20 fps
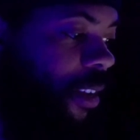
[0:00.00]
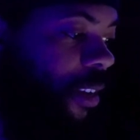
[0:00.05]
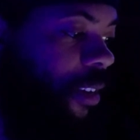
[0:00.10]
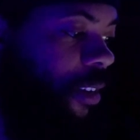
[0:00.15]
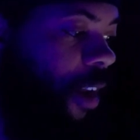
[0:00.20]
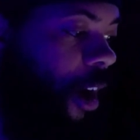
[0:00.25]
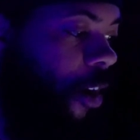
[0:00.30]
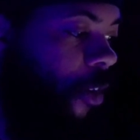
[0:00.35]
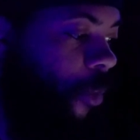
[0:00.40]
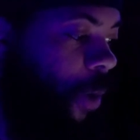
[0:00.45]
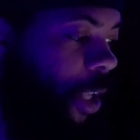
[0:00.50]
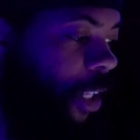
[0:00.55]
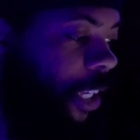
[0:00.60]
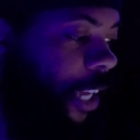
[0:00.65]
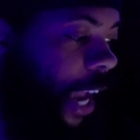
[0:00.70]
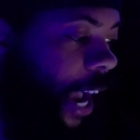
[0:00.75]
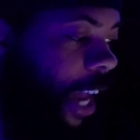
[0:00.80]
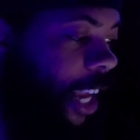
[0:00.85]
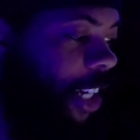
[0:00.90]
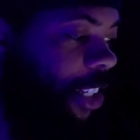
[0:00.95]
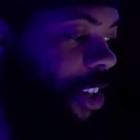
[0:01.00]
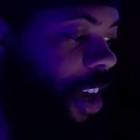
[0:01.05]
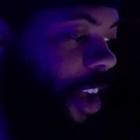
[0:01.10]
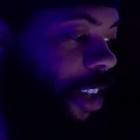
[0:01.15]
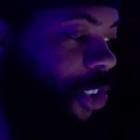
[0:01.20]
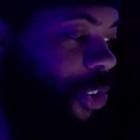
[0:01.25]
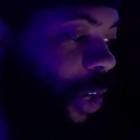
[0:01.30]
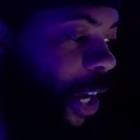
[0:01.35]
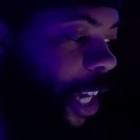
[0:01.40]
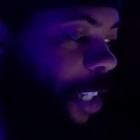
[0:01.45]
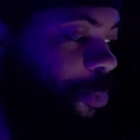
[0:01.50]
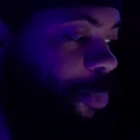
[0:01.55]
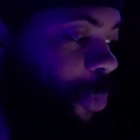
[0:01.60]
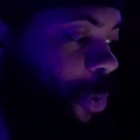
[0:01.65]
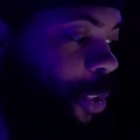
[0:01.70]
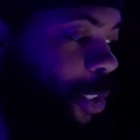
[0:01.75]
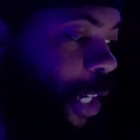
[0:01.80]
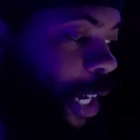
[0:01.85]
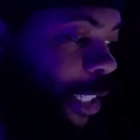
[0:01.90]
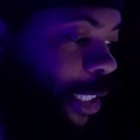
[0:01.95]
No, really, how did y'all
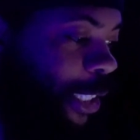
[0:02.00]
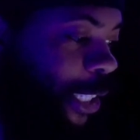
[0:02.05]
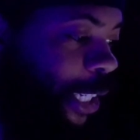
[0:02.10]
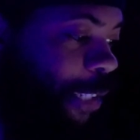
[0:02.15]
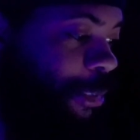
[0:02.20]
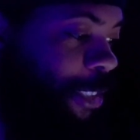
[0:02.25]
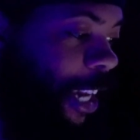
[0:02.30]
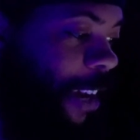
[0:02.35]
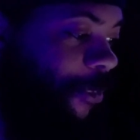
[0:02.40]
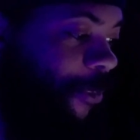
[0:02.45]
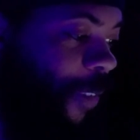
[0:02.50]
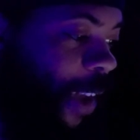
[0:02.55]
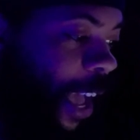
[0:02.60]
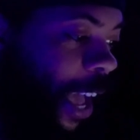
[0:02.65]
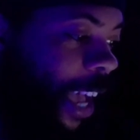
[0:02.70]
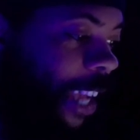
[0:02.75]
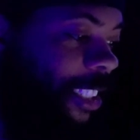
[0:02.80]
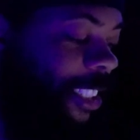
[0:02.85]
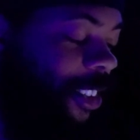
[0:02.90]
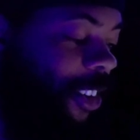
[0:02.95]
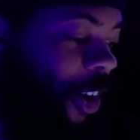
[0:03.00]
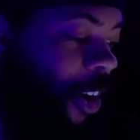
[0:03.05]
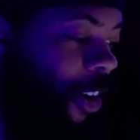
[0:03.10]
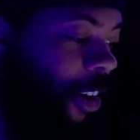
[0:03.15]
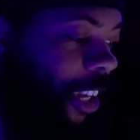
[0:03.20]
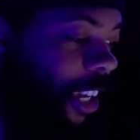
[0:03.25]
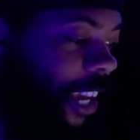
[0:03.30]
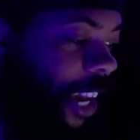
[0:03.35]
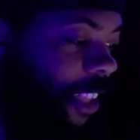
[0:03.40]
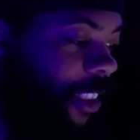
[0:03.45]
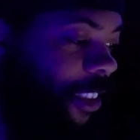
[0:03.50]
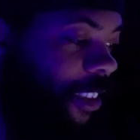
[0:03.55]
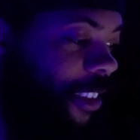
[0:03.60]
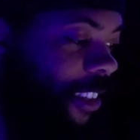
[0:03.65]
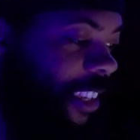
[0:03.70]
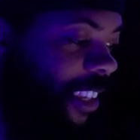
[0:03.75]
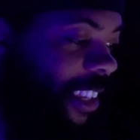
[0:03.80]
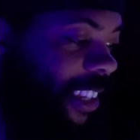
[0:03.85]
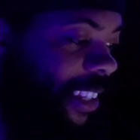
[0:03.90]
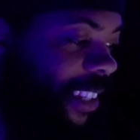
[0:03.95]
transport yourselves that fast and all together?
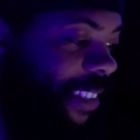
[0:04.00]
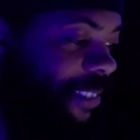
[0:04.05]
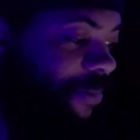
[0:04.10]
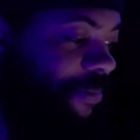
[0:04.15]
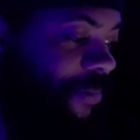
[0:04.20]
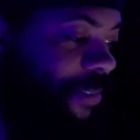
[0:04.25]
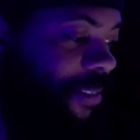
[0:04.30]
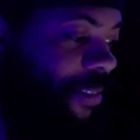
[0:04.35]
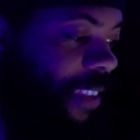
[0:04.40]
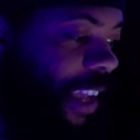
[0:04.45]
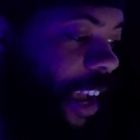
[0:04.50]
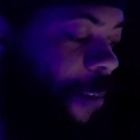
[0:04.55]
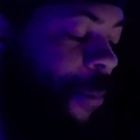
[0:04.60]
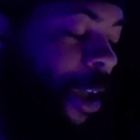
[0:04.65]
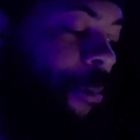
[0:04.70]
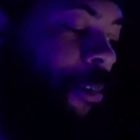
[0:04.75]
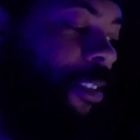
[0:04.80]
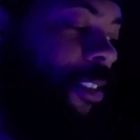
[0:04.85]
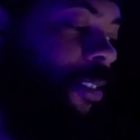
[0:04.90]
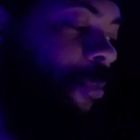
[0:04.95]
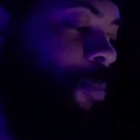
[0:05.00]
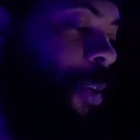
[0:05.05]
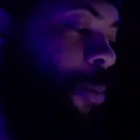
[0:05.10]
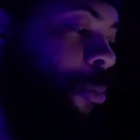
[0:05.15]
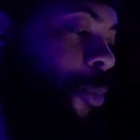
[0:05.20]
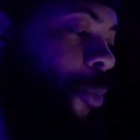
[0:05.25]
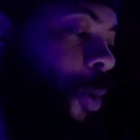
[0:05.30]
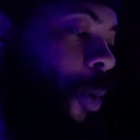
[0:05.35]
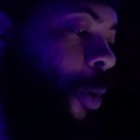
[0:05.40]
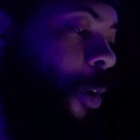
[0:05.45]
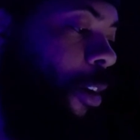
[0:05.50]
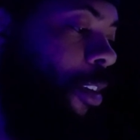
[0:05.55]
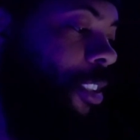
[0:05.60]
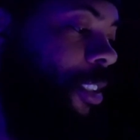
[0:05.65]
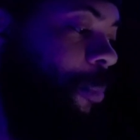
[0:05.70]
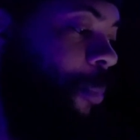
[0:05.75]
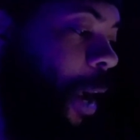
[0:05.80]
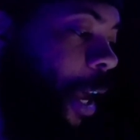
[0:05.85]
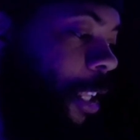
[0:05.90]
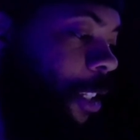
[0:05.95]
And maybe some people rode on
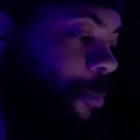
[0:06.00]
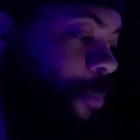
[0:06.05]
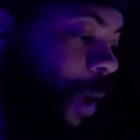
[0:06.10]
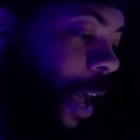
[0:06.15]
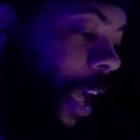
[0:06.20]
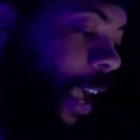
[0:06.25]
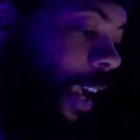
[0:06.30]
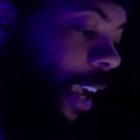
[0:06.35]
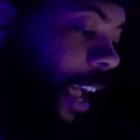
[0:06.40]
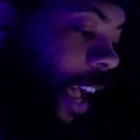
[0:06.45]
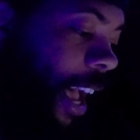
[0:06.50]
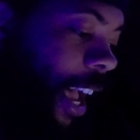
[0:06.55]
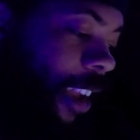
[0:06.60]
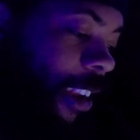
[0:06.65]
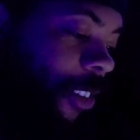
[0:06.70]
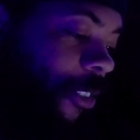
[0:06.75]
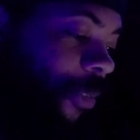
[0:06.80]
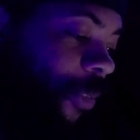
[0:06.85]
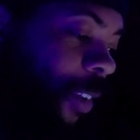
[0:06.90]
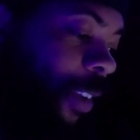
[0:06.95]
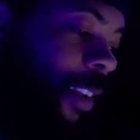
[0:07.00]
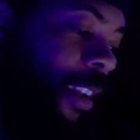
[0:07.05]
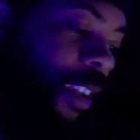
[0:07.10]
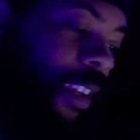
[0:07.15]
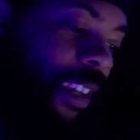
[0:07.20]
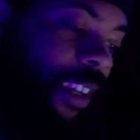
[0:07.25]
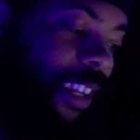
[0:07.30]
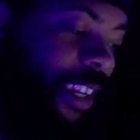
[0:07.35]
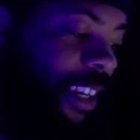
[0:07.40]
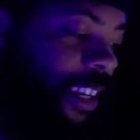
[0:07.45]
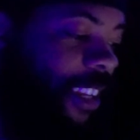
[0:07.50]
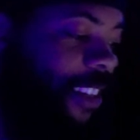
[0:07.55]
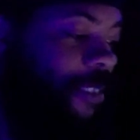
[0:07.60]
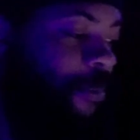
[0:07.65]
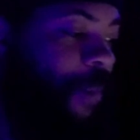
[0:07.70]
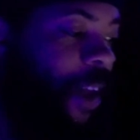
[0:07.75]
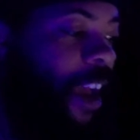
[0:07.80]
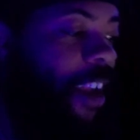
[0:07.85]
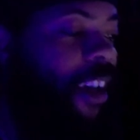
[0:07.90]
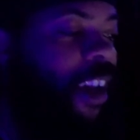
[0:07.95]
somebody's back. It doesn't
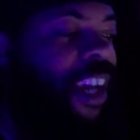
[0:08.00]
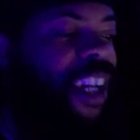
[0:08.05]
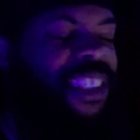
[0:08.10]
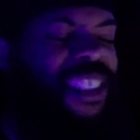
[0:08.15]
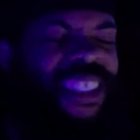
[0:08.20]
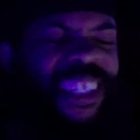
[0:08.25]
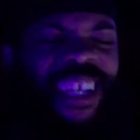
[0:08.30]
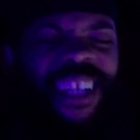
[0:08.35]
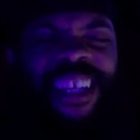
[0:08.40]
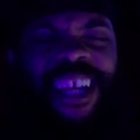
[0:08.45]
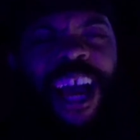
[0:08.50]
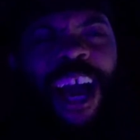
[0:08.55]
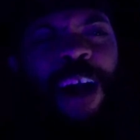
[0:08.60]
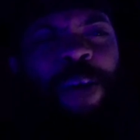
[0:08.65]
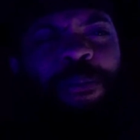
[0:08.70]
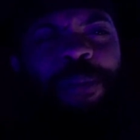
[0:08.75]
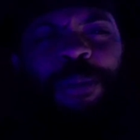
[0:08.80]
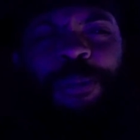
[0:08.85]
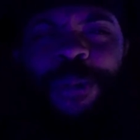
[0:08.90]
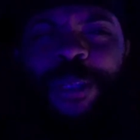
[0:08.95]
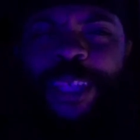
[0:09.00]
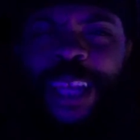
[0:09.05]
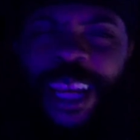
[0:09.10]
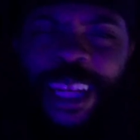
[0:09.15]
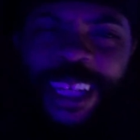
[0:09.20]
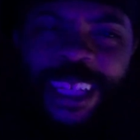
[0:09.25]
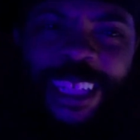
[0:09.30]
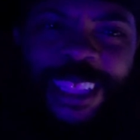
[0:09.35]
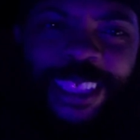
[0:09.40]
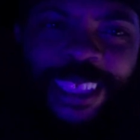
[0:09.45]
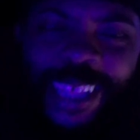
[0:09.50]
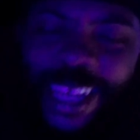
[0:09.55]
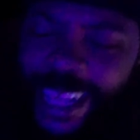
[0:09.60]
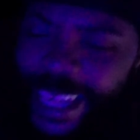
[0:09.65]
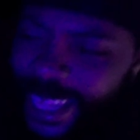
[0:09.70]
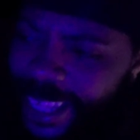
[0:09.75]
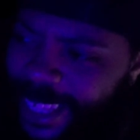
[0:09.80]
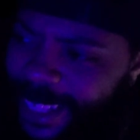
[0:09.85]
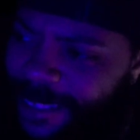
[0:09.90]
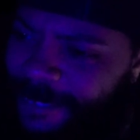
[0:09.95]
matter. Shouldn't y'all be protecting the
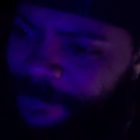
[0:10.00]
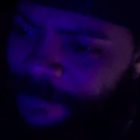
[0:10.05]
city?